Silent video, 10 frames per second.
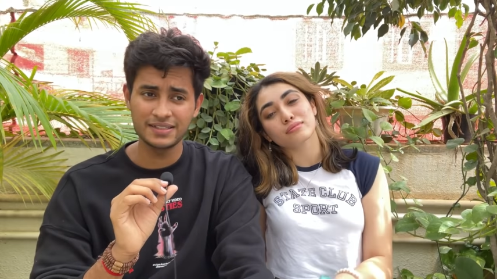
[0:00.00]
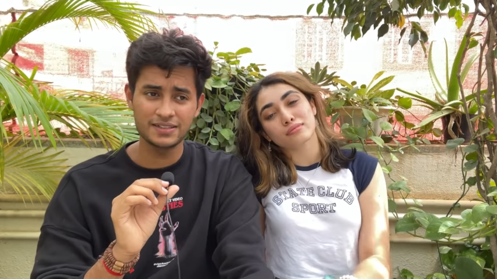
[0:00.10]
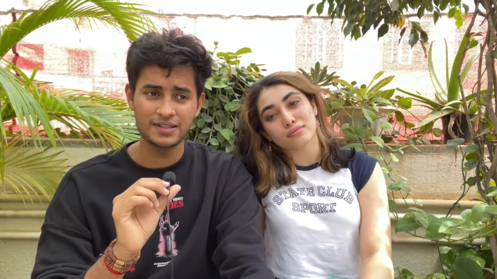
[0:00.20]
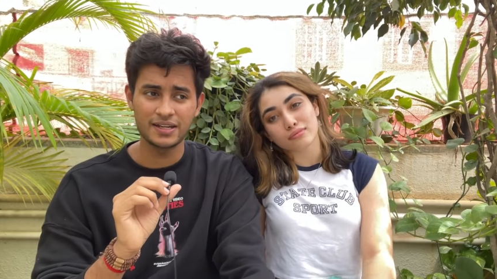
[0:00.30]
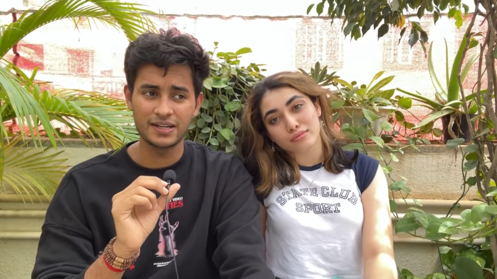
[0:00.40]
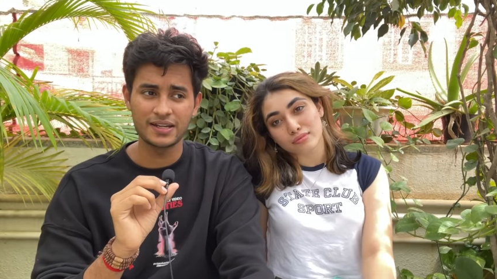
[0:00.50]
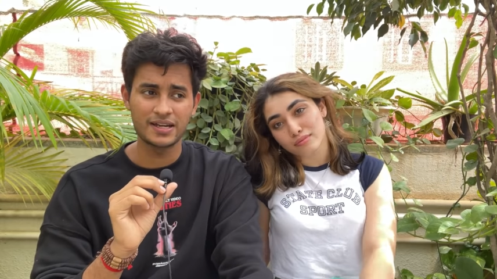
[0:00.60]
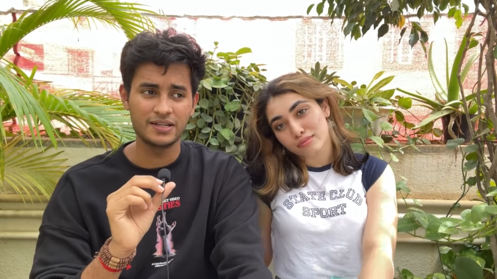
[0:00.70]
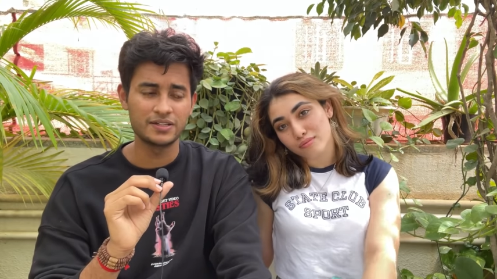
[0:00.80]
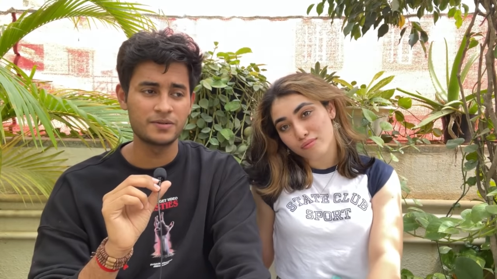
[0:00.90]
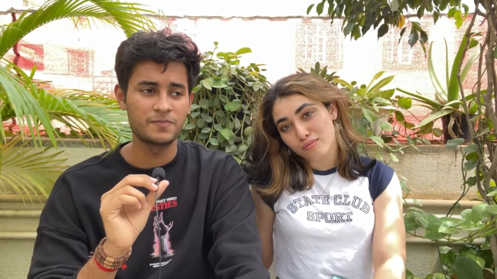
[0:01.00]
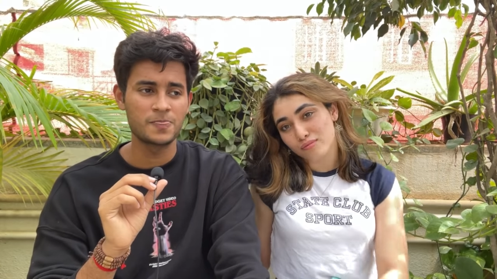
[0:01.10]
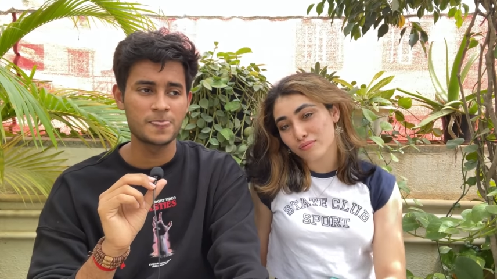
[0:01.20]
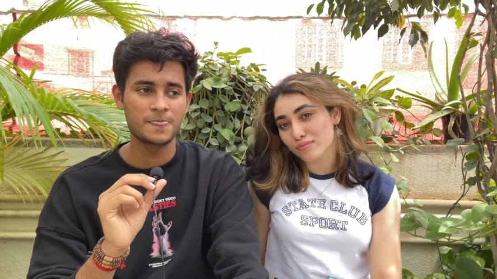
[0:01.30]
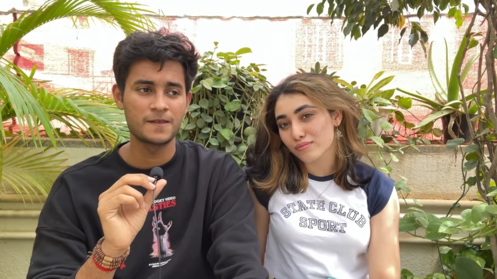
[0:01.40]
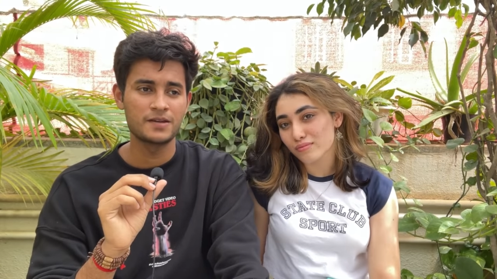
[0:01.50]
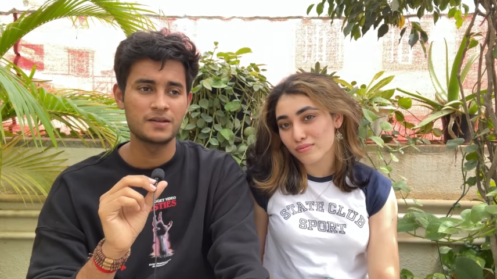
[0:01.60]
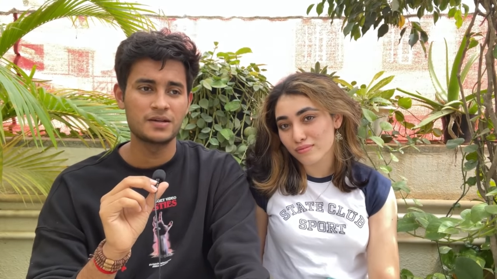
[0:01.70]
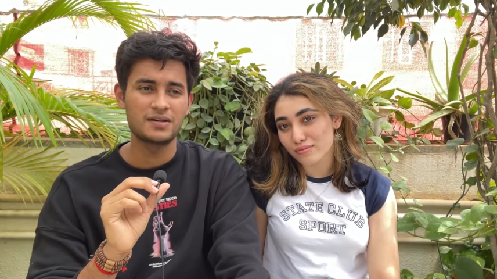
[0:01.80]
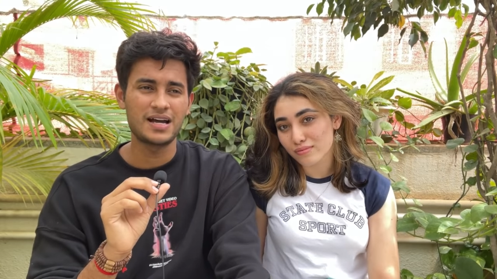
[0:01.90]
Speaker 1: in the rain and
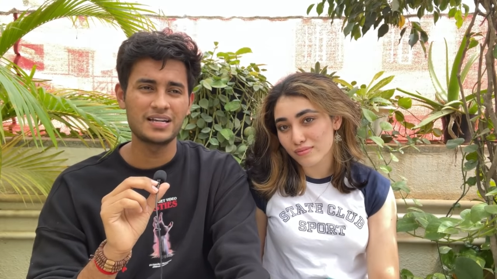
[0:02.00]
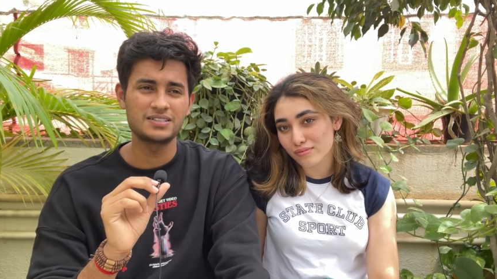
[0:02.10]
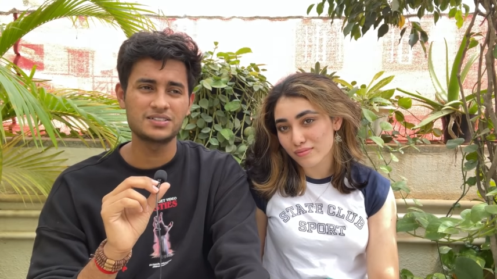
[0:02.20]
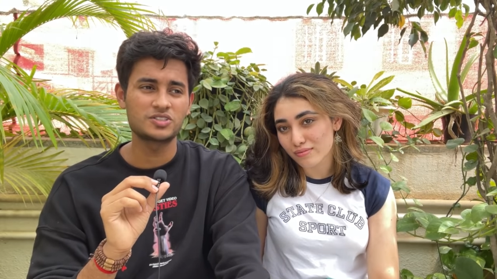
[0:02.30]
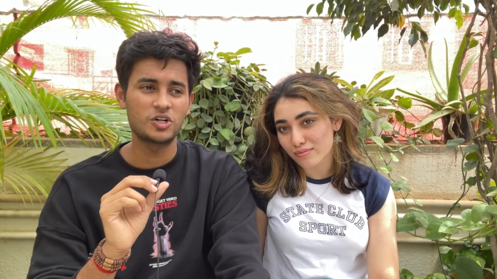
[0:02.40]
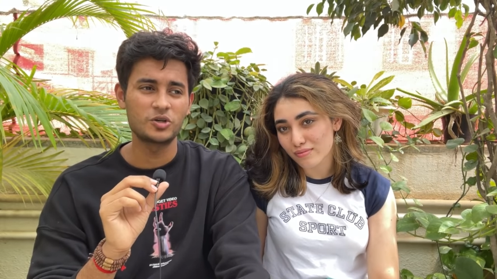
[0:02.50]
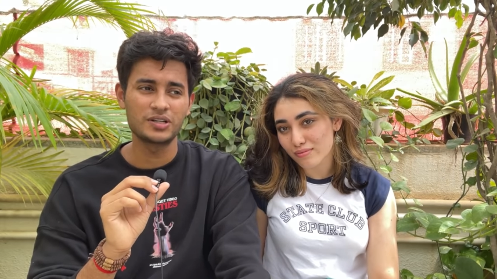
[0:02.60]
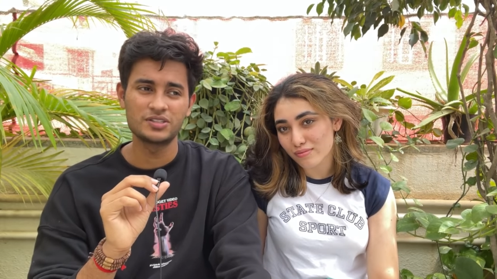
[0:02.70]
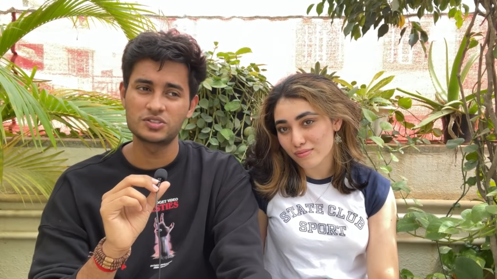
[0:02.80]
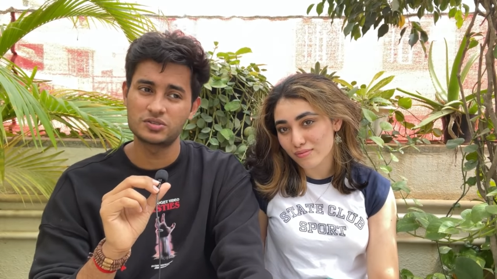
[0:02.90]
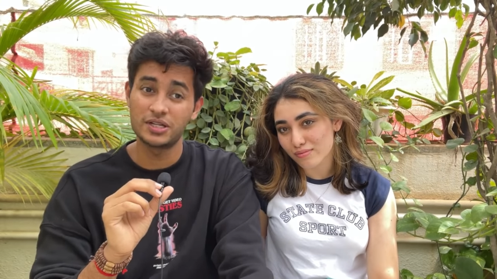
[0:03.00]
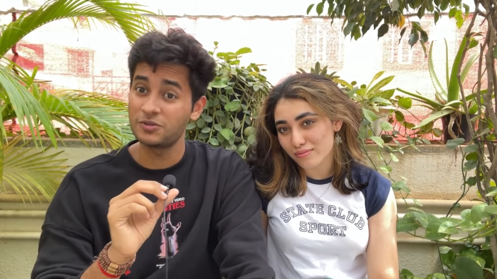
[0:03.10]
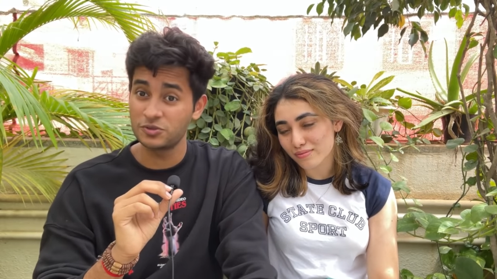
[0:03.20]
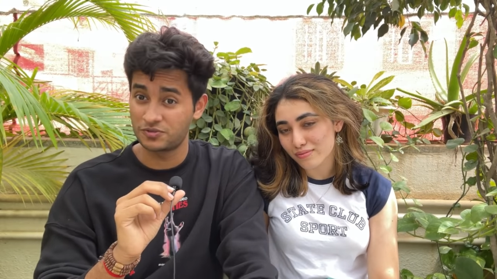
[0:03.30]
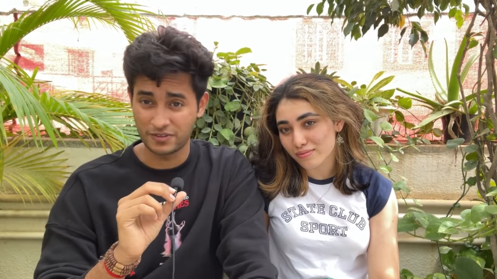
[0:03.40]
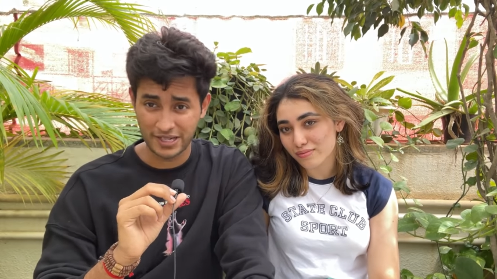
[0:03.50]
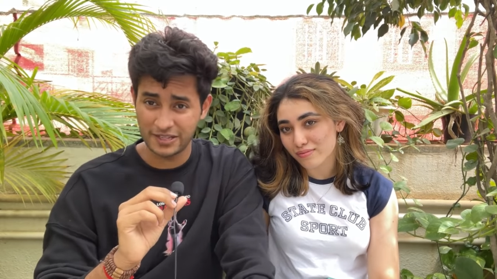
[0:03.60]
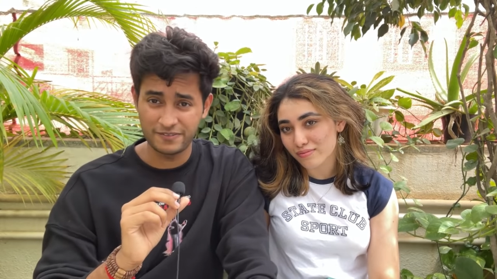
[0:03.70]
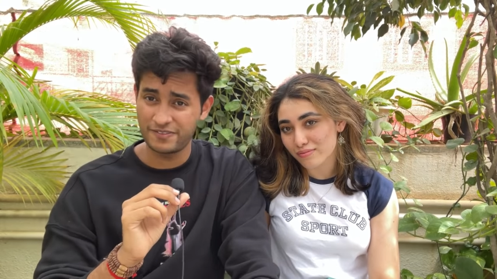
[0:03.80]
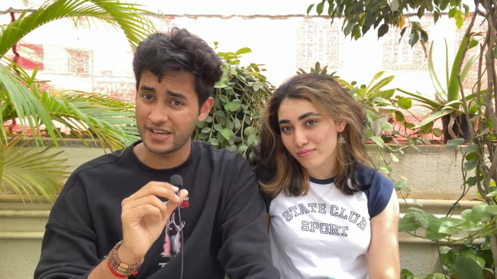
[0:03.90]
I just thought, okay, this and it was
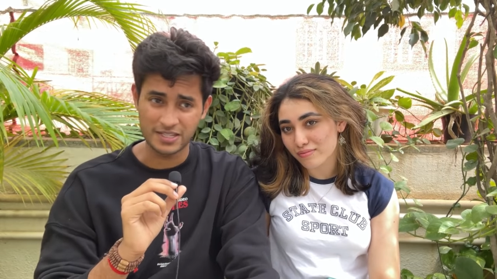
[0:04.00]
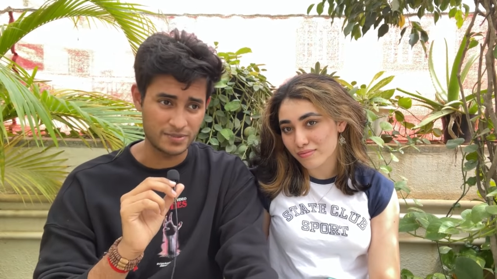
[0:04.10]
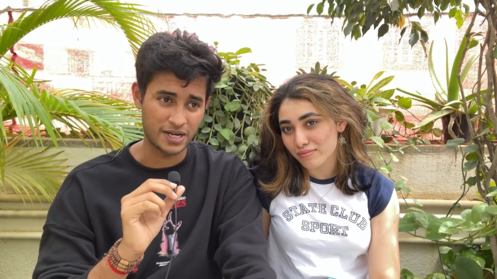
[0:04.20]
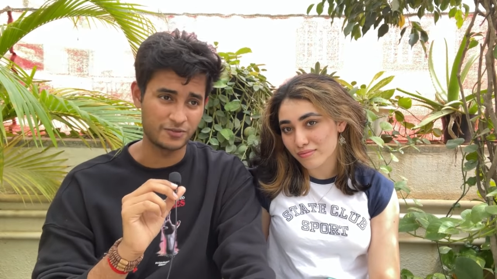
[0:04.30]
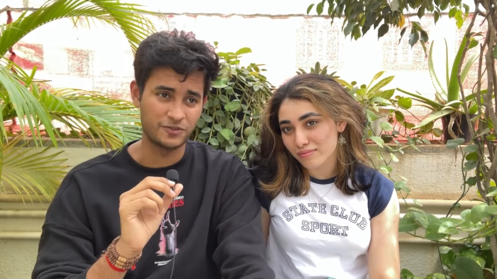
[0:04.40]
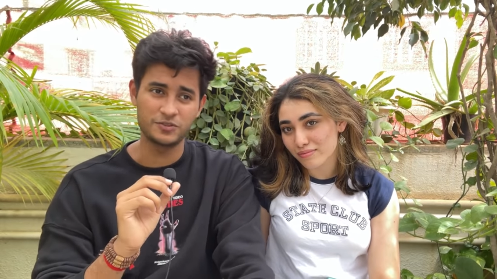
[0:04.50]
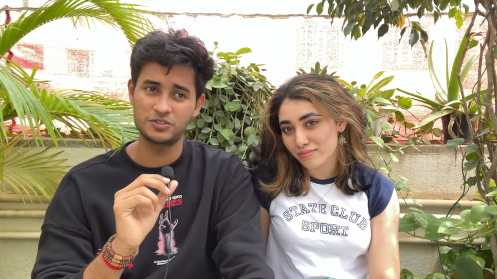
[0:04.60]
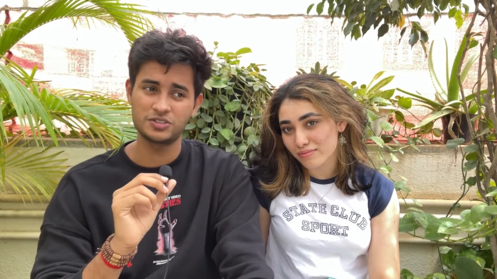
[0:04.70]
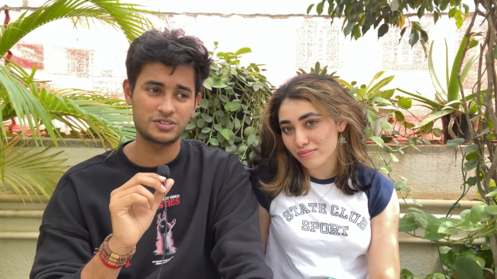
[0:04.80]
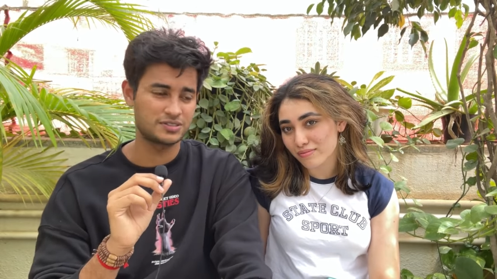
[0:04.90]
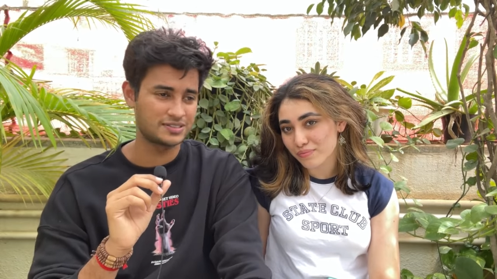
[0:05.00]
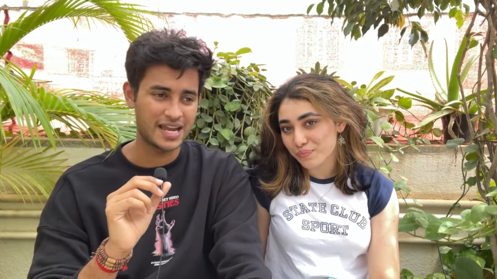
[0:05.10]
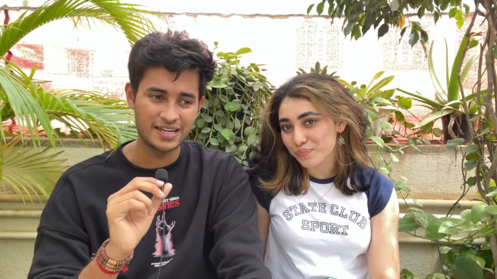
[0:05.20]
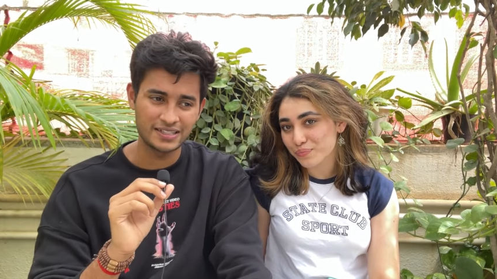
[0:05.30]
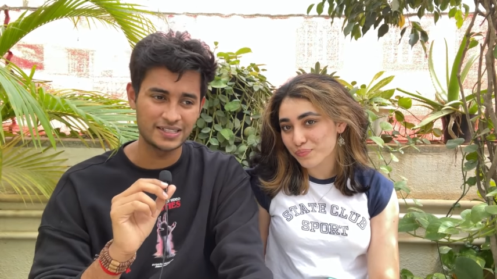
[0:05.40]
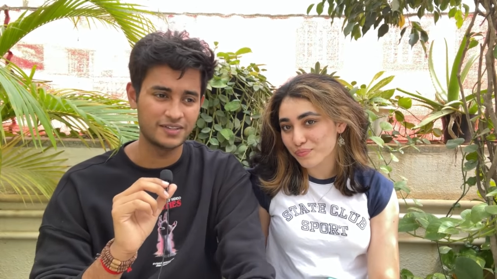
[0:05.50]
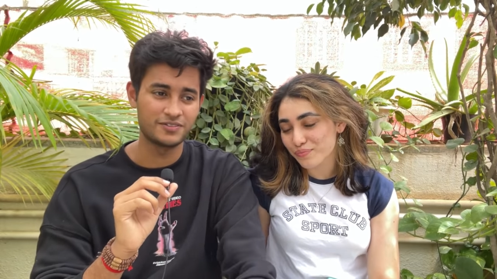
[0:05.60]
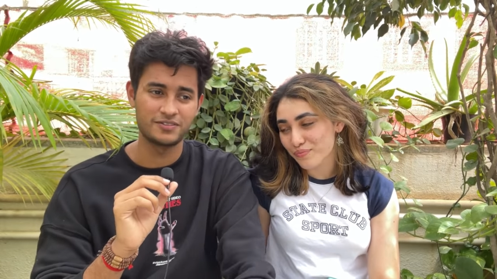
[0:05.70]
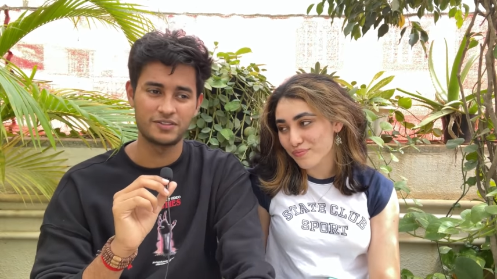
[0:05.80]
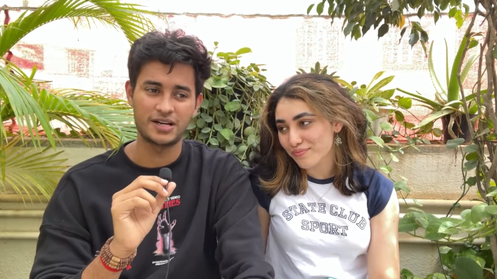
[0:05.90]
raining very bad. We were just standing there. We were